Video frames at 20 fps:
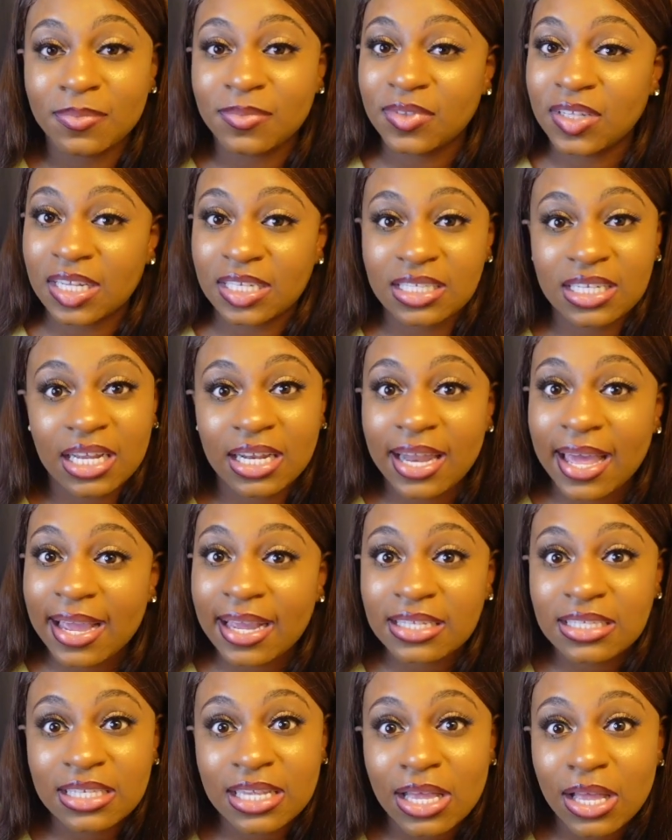Get the
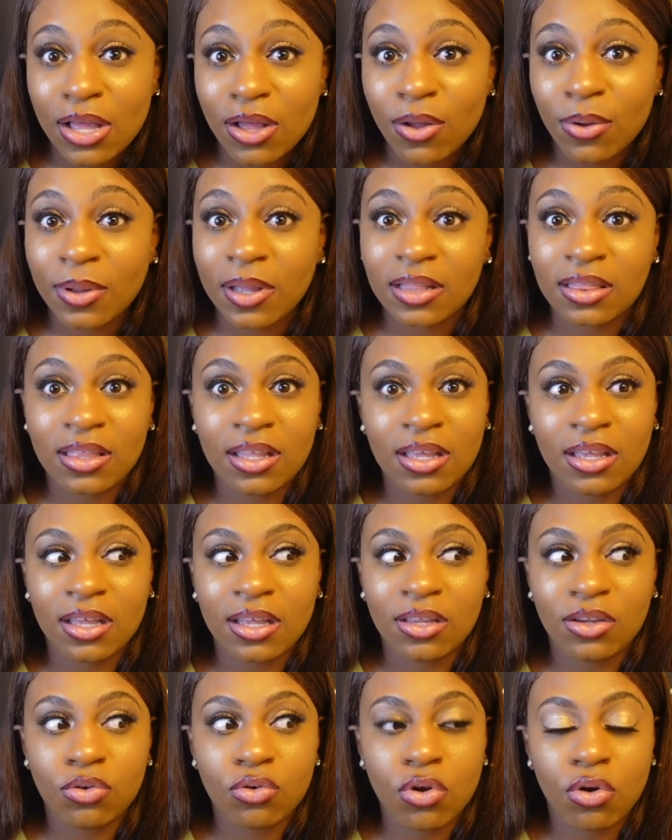clientele, get the,
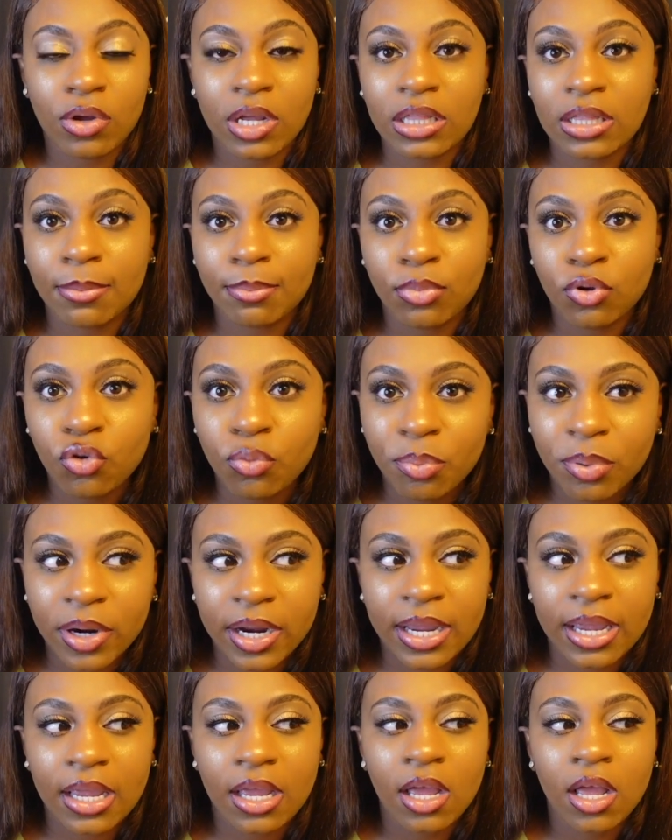get the
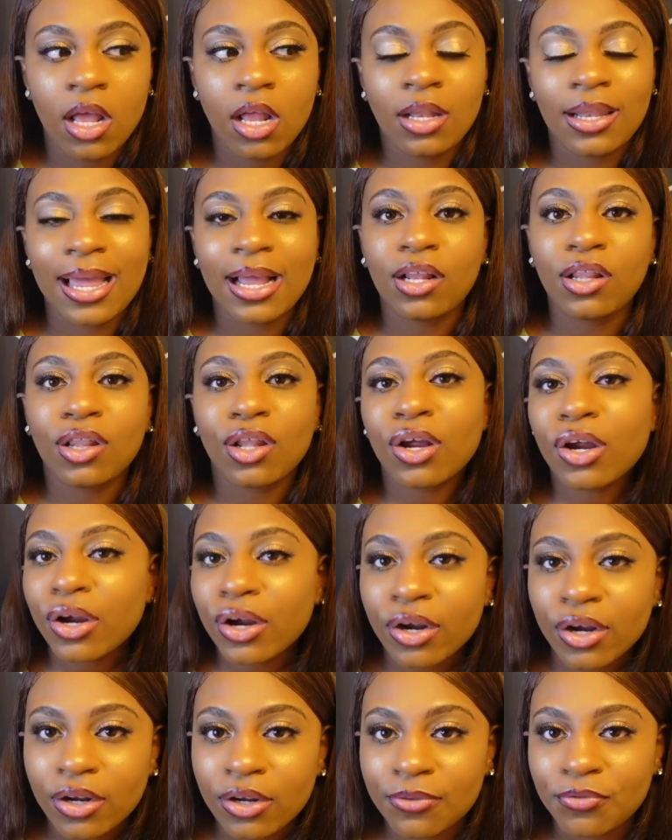blueprint, like learn.